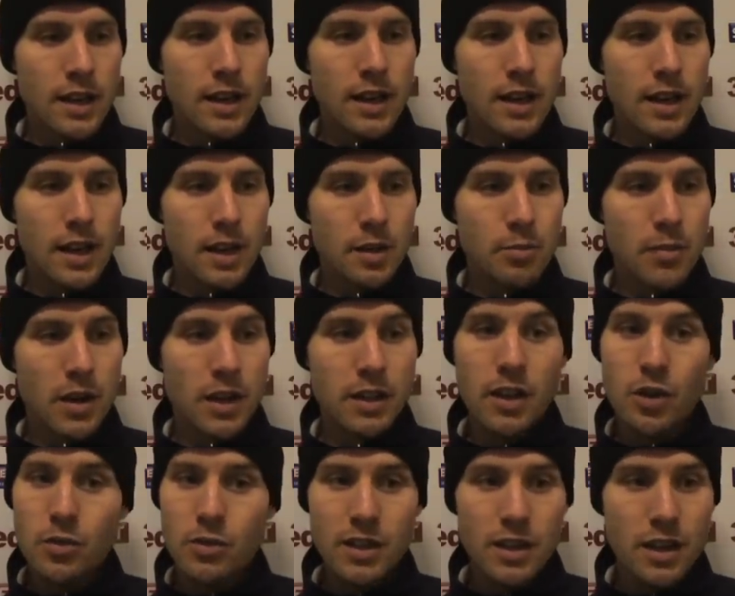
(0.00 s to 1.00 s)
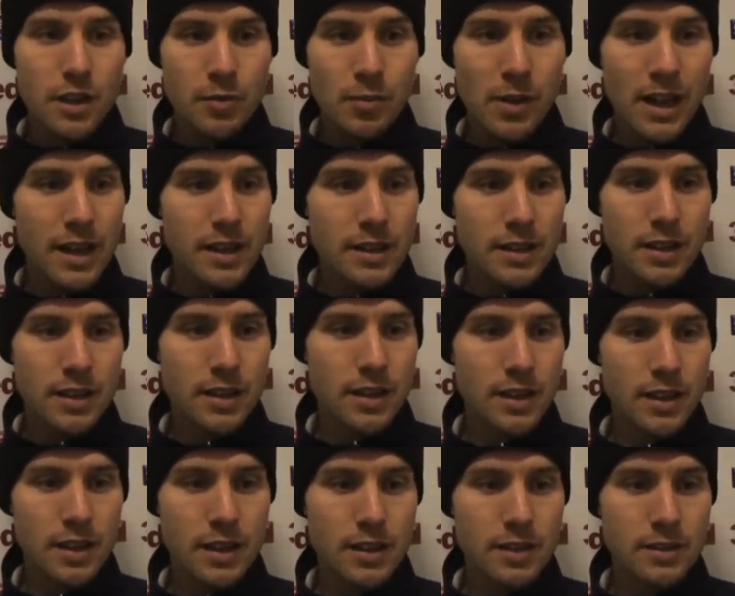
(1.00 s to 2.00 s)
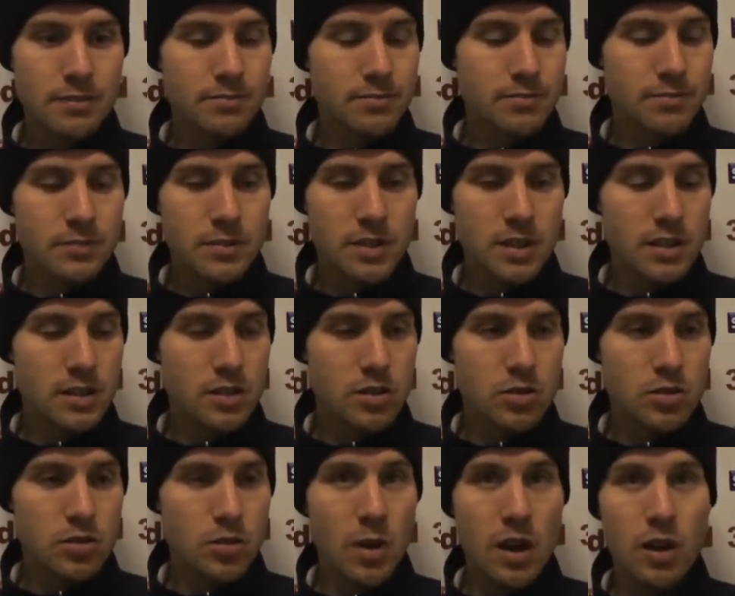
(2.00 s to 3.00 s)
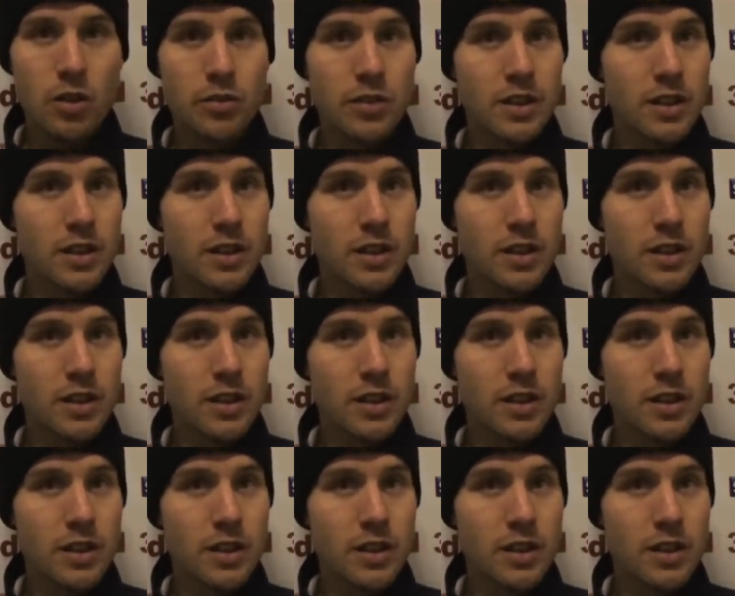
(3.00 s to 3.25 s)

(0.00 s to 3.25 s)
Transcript: I don't think I've played in 12